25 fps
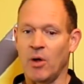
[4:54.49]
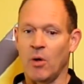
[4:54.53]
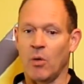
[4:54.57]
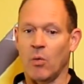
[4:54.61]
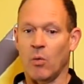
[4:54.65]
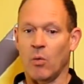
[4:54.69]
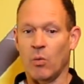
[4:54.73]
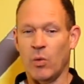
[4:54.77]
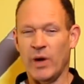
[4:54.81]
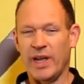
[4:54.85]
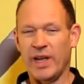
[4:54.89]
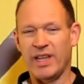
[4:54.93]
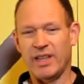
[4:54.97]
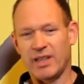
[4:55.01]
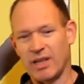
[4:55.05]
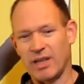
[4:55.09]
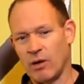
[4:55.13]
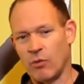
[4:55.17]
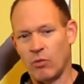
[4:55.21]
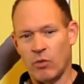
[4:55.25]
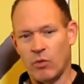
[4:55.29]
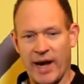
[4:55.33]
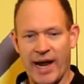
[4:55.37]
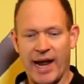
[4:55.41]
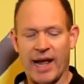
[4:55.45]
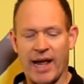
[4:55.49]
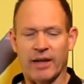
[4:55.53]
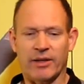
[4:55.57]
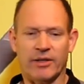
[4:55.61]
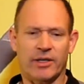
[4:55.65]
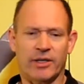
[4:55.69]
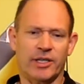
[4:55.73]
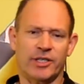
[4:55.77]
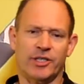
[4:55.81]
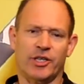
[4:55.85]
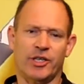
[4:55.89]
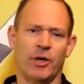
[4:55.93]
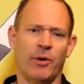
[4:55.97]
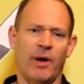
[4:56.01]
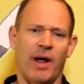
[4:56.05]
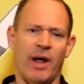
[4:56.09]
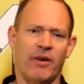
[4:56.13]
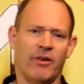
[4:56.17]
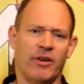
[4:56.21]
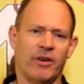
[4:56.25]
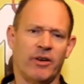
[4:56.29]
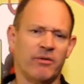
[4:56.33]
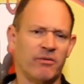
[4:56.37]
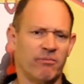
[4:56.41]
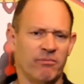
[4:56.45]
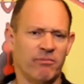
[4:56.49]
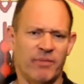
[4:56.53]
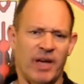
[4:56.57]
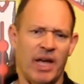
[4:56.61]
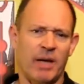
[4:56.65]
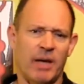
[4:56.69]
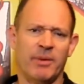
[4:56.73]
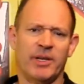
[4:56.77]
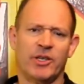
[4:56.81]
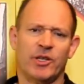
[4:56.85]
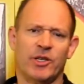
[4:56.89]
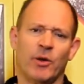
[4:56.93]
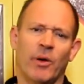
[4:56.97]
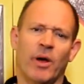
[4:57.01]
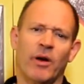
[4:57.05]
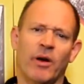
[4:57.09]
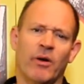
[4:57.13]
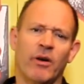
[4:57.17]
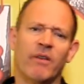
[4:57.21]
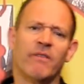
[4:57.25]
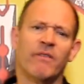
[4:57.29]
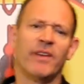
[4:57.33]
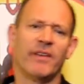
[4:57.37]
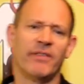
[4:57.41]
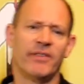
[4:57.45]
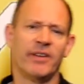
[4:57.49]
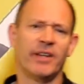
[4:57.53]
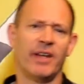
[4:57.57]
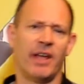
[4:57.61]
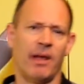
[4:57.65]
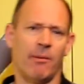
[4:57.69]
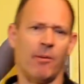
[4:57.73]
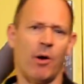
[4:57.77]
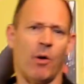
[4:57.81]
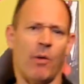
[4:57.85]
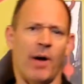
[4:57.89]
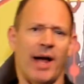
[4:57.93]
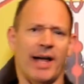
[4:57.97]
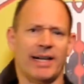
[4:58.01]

with around the 200, maybe 250 MOA.